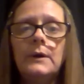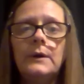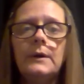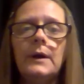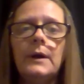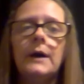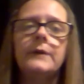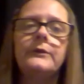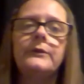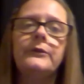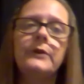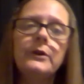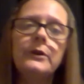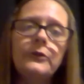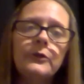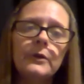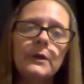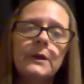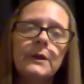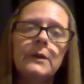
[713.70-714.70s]

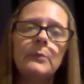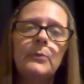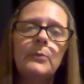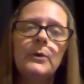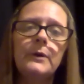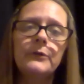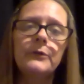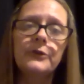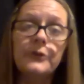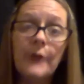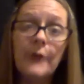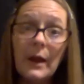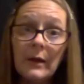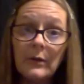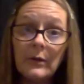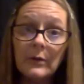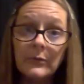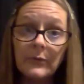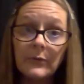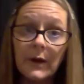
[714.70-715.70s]
Additionally, the point of
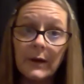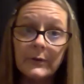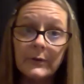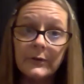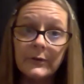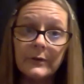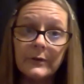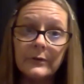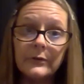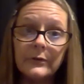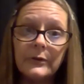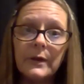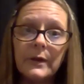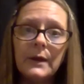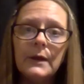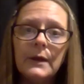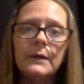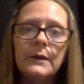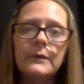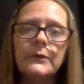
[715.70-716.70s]
sacrifices
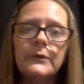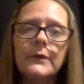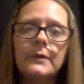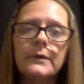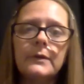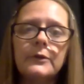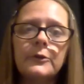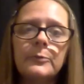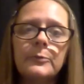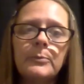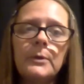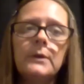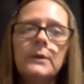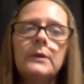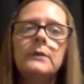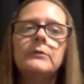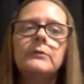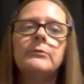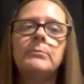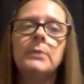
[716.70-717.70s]
is that the spilling
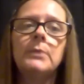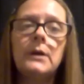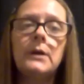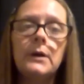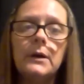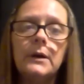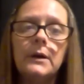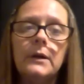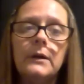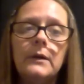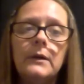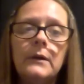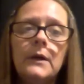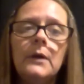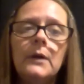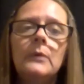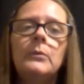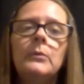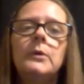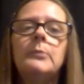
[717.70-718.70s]
of blood
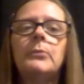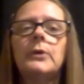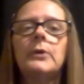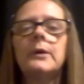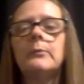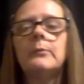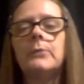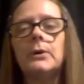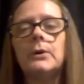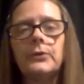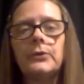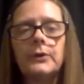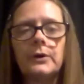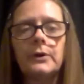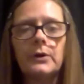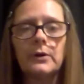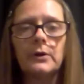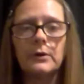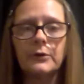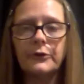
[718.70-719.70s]
would bring both a
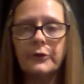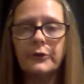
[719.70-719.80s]
curse